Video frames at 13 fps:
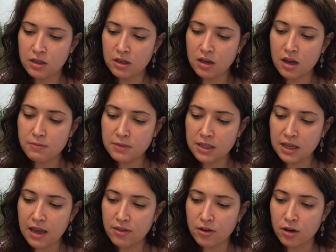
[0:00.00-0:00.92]
Come
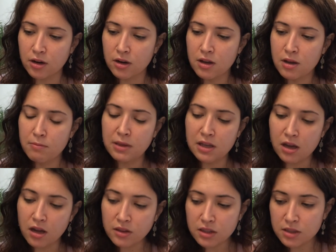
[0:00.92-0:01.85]
together
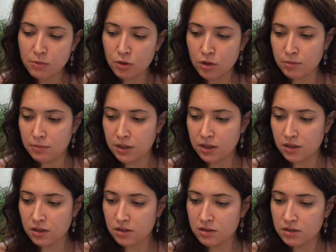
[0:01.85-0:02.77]
beyond the smoke and
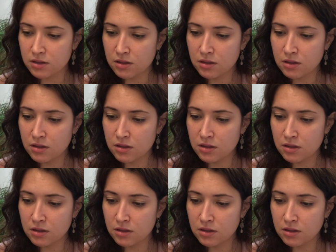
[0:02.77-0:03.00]
mirrors.